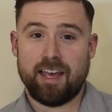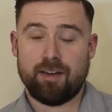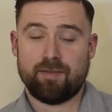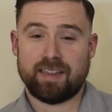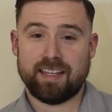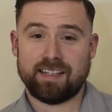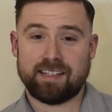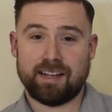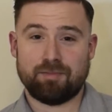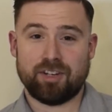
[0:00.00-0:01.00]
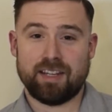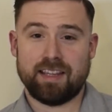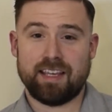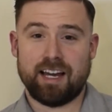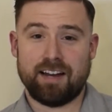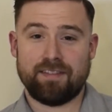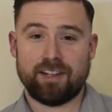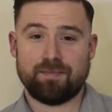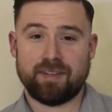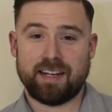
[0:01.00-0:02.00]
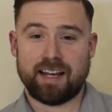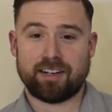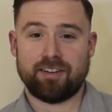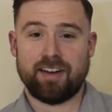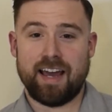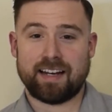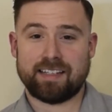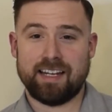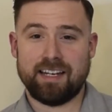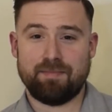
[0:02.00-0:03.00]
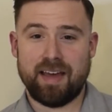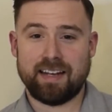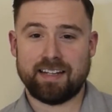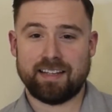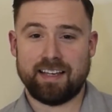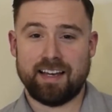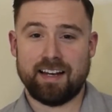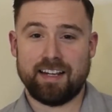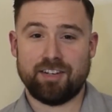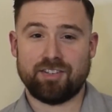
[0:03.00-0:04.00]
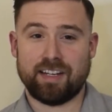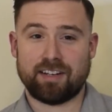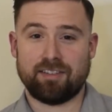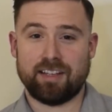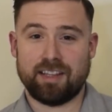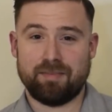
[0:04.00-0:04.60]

With this assumption, the envelope detector acts independently on each signal in the